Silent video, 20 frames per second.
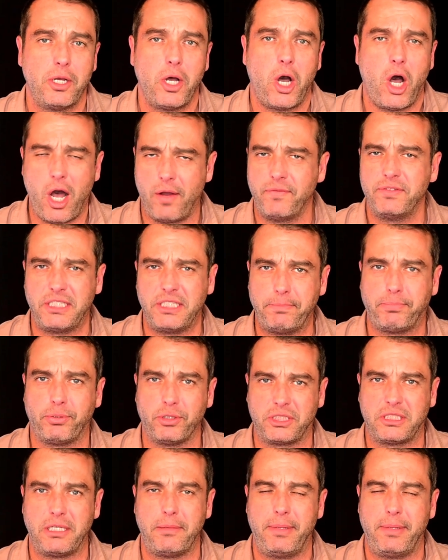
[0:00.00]
obviously
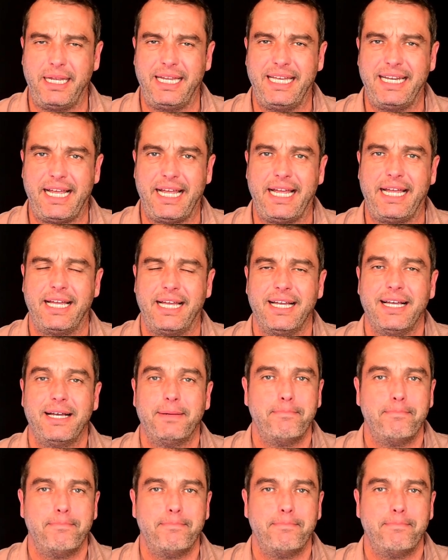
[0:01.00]
puts them in a